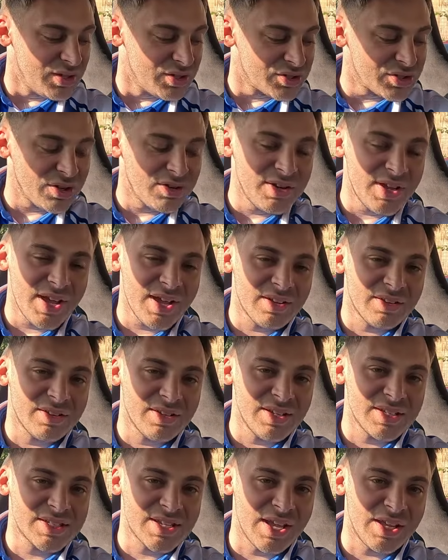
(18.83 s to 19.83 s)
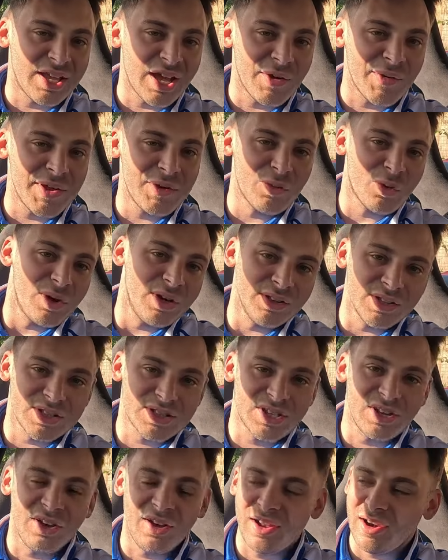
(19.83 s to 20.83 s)
So yeah, let's get going. We're in the
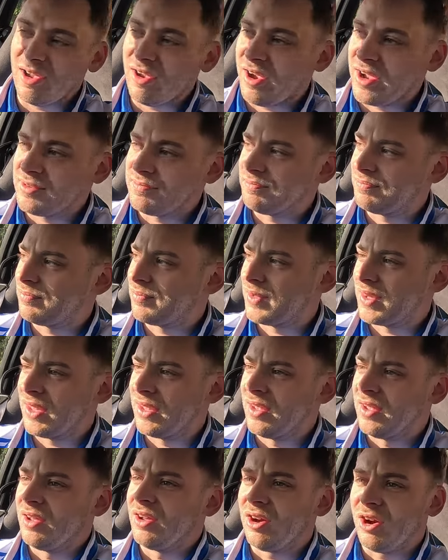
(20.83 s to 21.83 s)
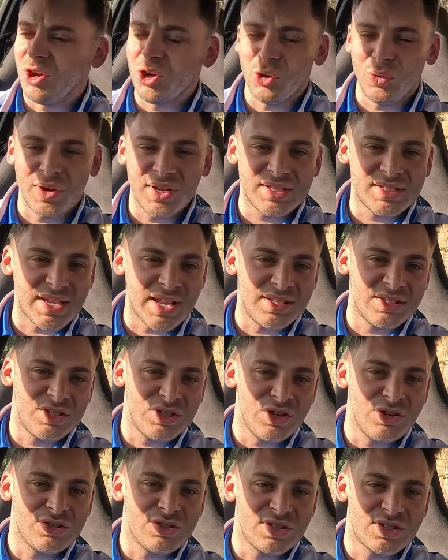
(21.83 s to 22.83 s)
Skyline. I always tend
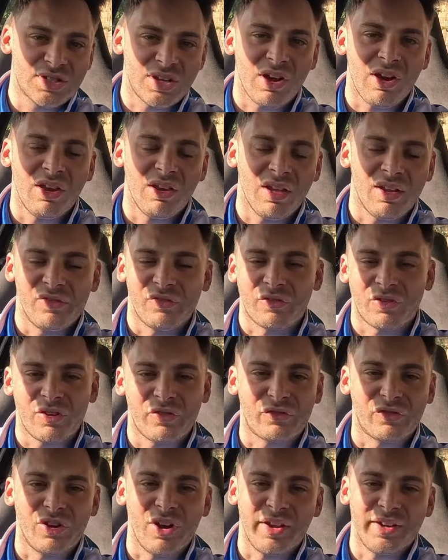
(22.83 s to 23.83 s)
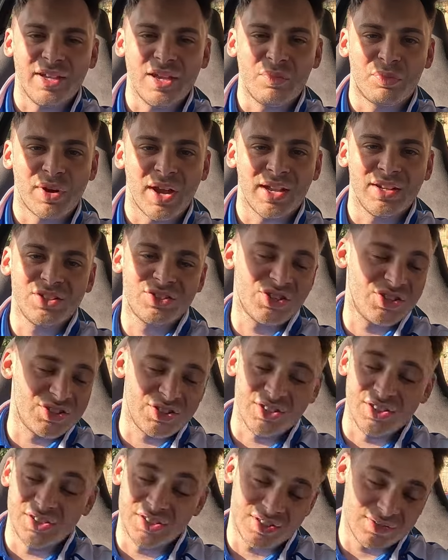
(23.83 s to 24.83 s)
to use the Skyline for a Friday at Brands
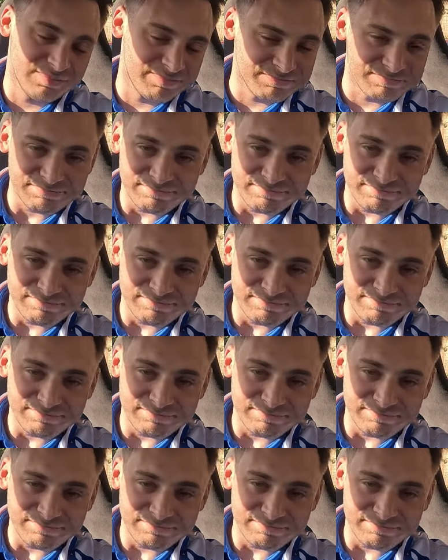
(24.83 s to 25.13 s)
just because